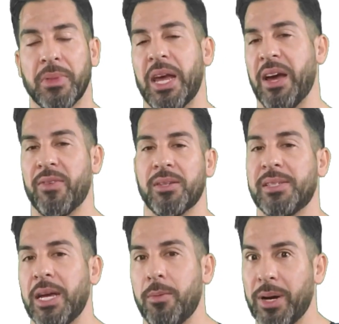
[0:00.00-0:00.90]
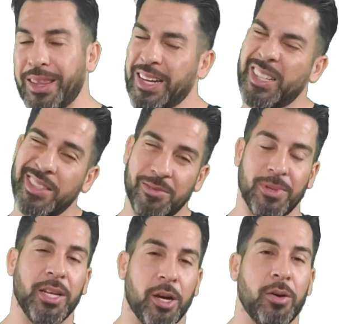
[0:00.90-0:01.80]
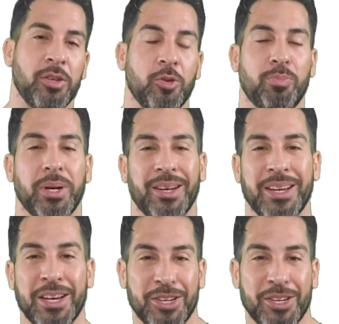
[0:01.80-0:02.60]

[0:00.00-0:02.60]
have on standby that doesn't really owe you, but